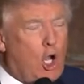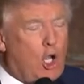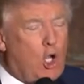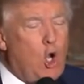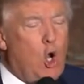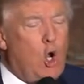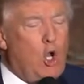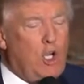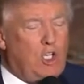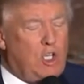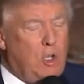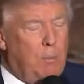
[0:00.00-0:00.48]
are
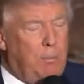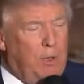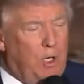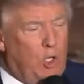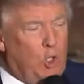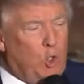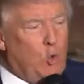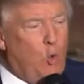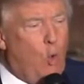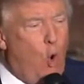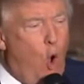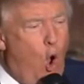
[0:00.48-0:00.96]
going to
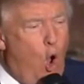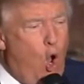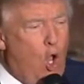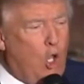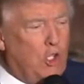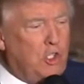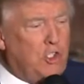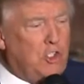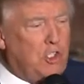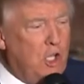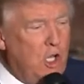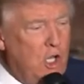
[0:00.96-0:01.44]
build
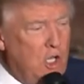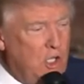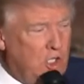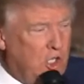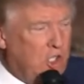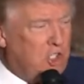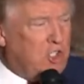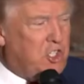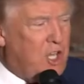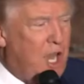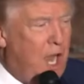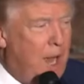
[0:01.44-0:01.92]
walls
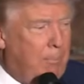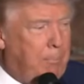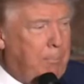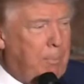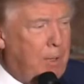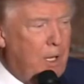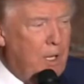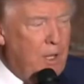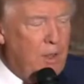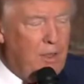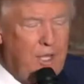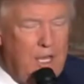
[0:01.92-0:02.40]
to
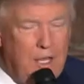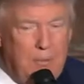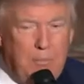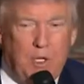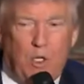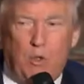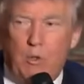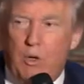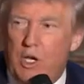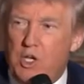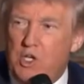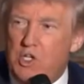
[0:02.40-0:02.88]
stop the
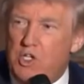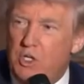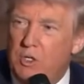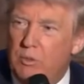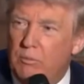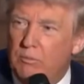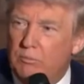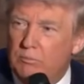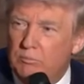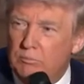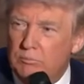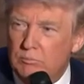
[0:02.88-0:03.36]

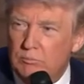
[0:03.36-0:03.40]
immigration.